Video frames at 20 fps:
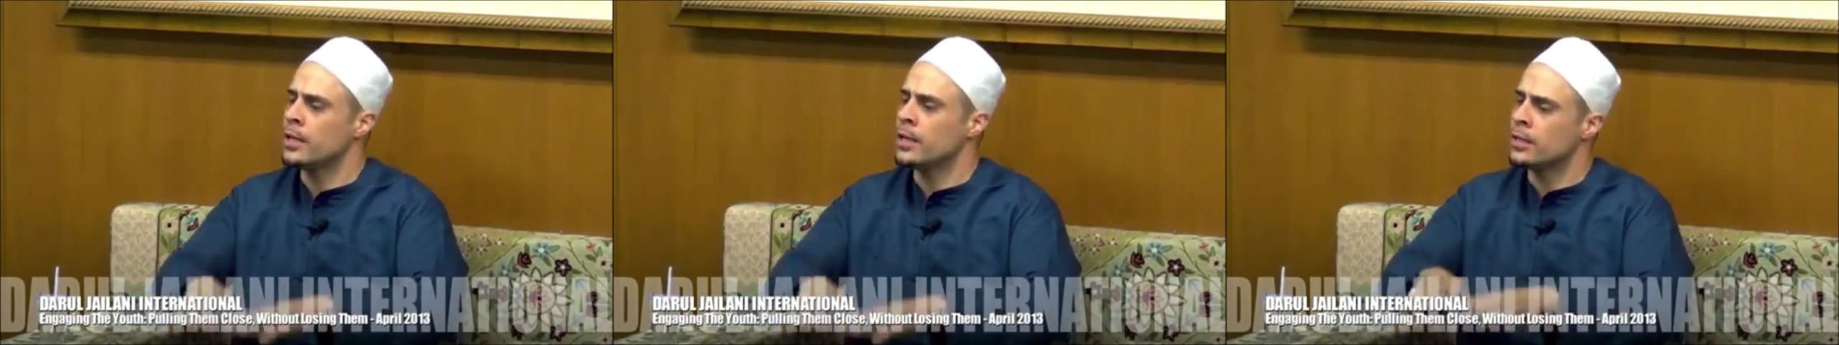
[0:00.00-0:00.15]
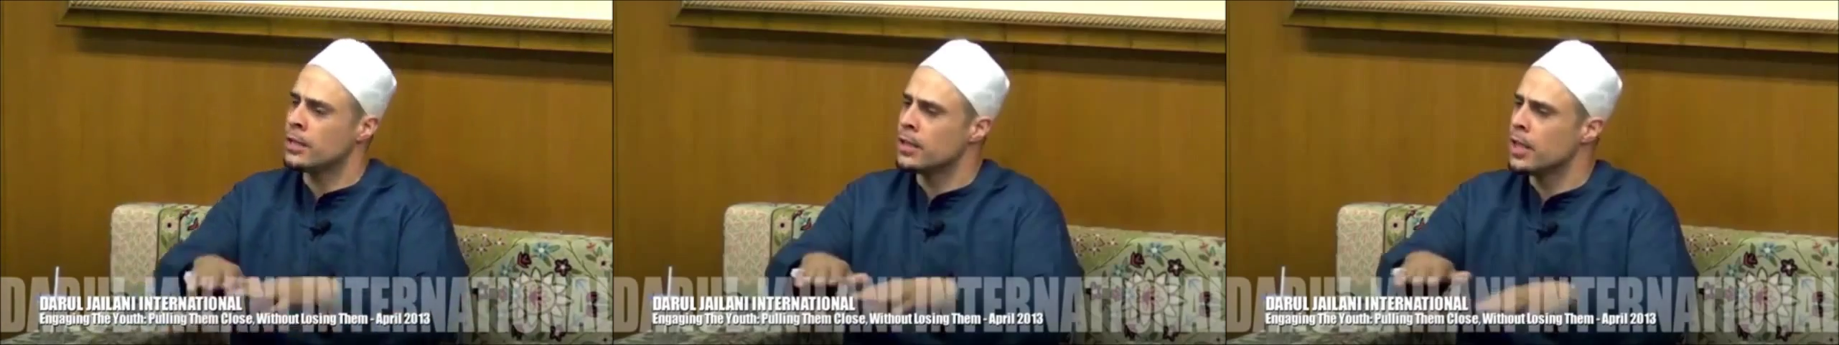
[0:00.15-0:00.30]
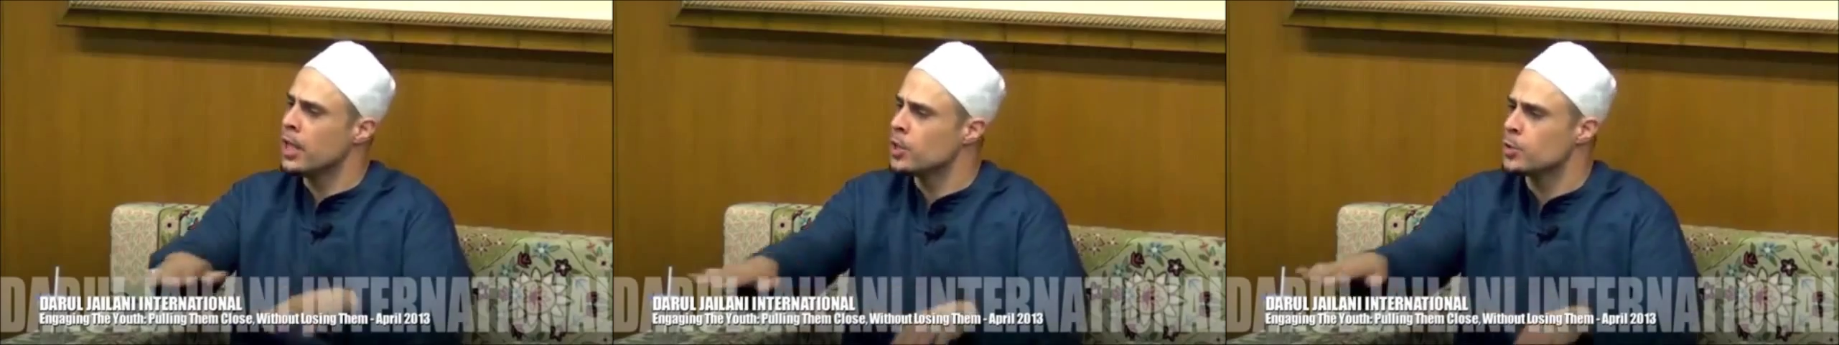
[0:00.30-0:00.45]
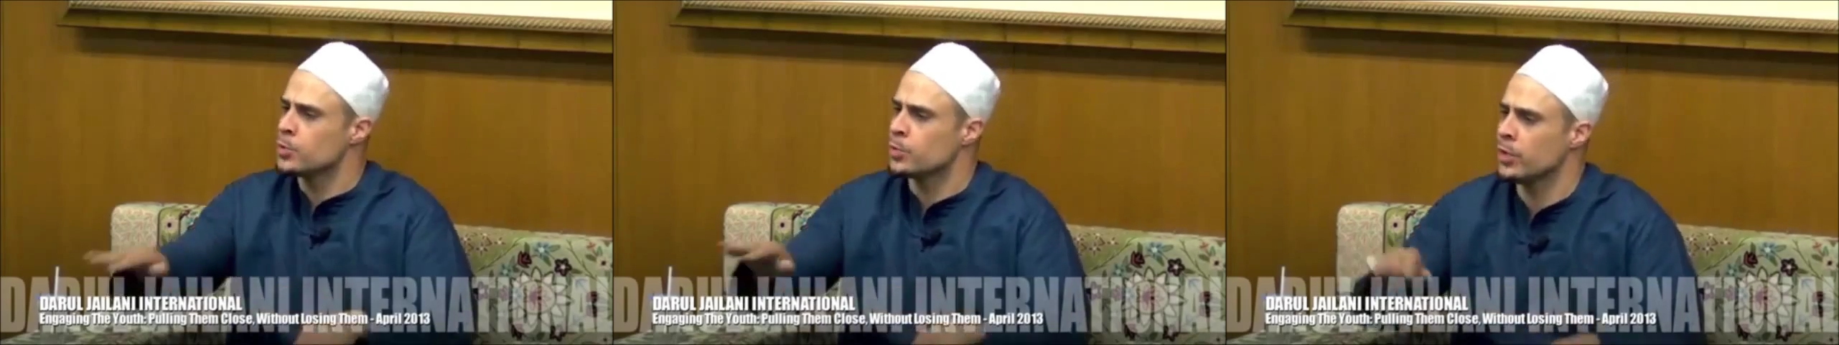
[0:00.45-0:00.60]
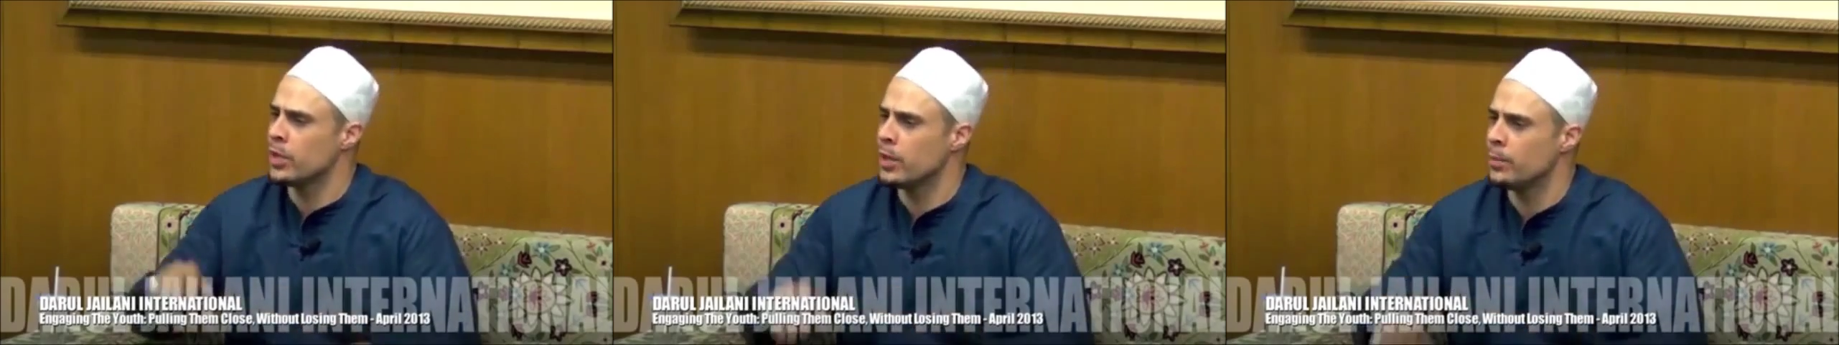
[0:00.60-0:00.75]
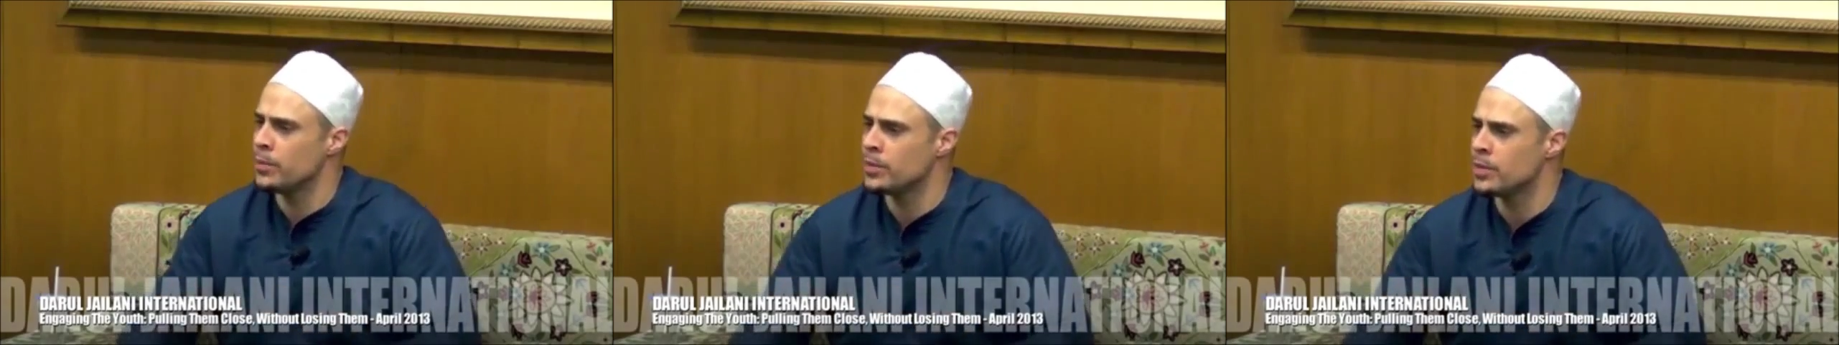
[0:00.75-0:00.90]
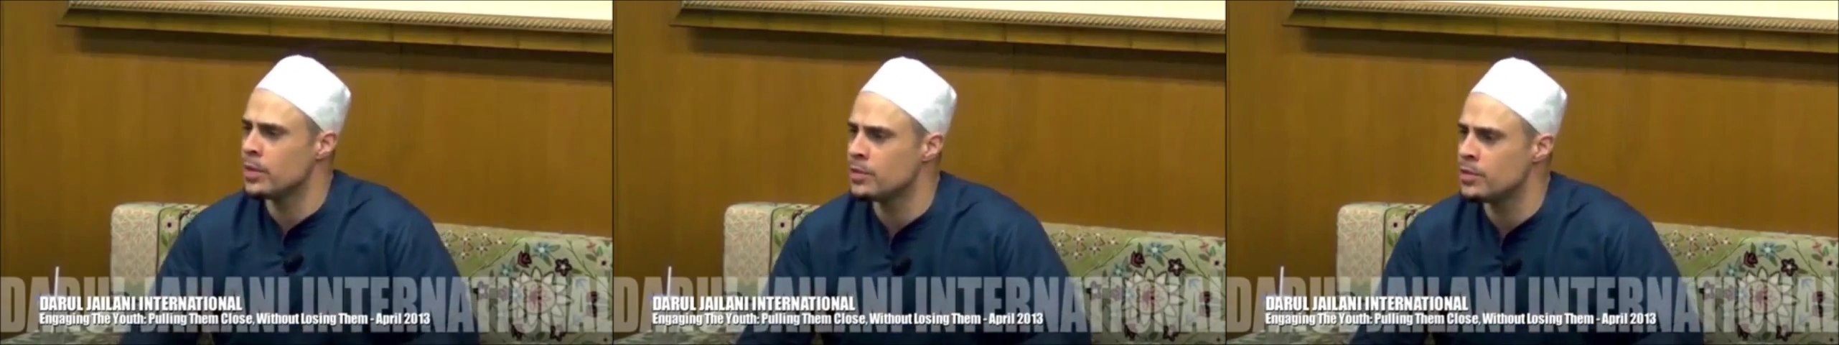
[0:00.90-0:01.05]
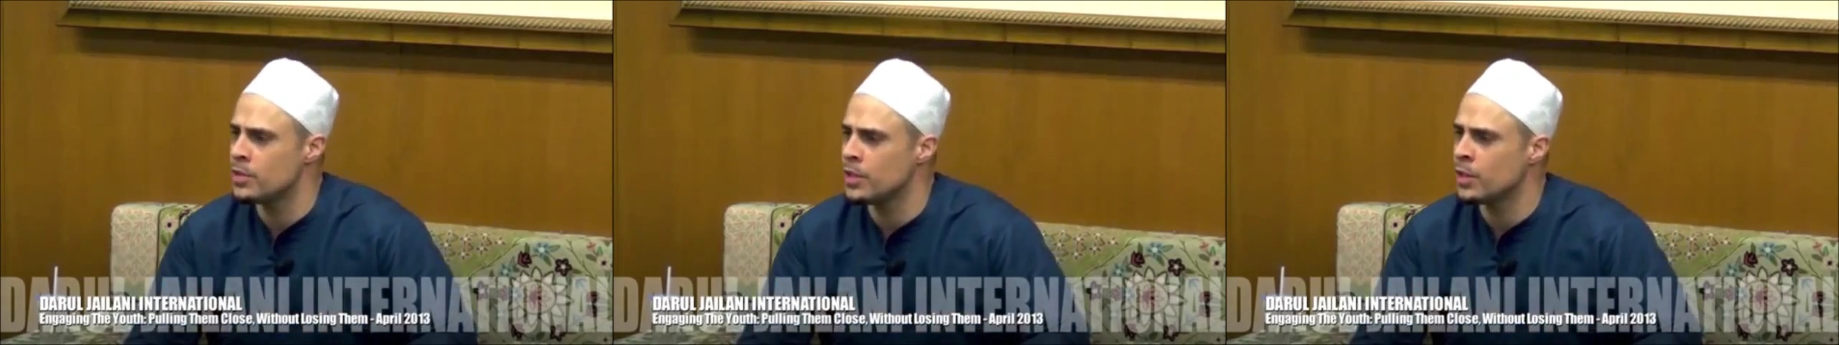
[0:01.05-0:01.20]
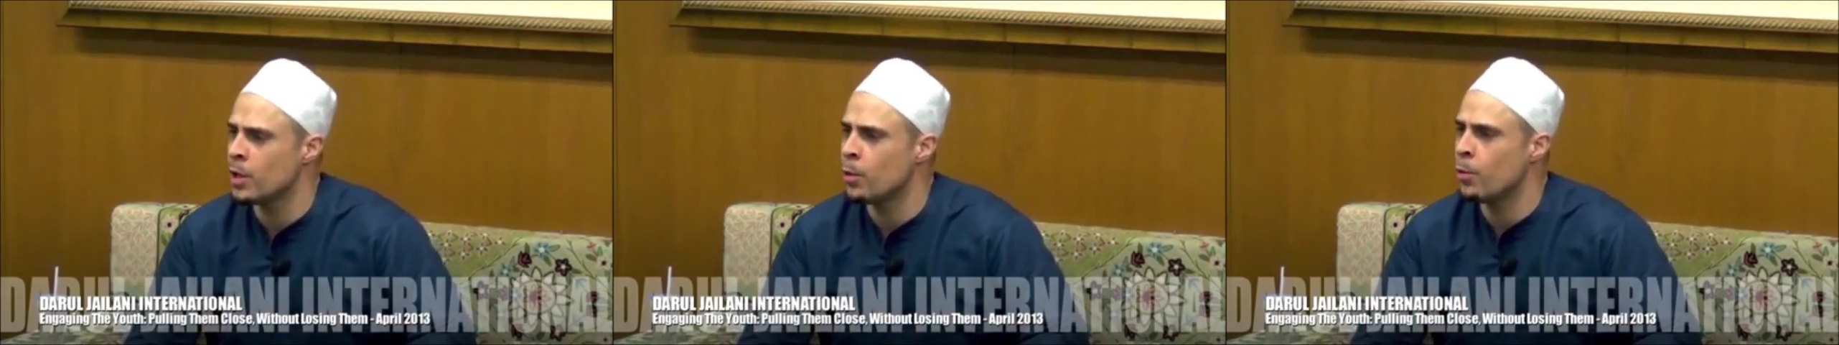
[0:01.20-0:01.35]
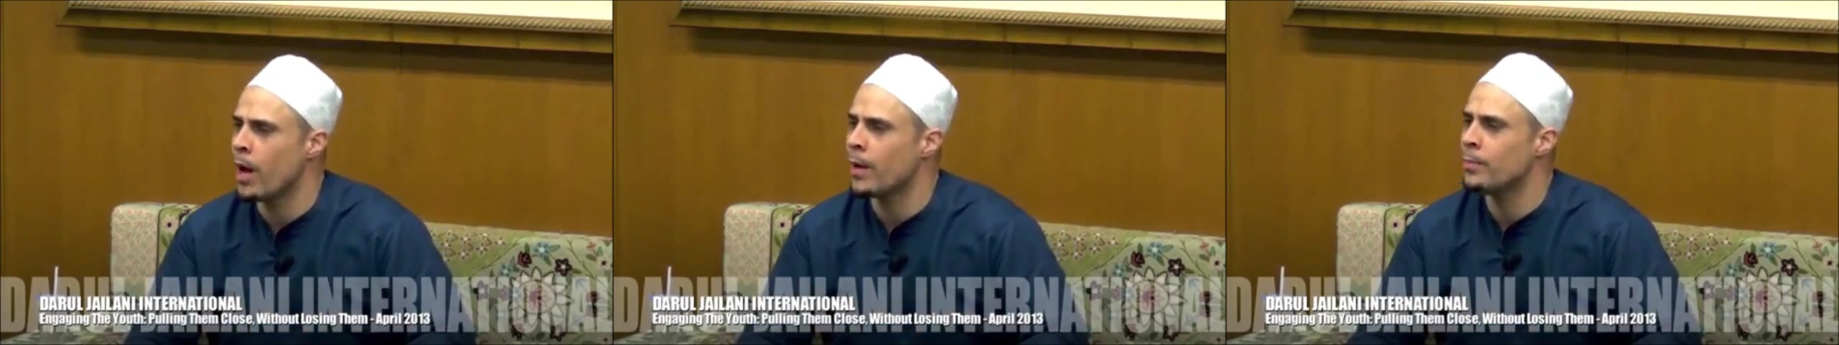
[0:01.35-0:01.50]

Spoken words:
and Allah has prohibited zina.